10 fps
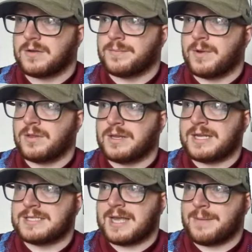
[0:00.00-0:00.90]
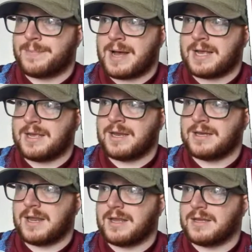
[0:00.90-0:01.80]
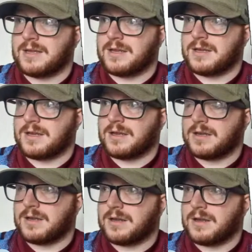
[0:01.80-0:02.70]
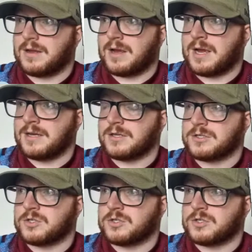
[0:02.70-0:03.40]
Burnley need to get back in and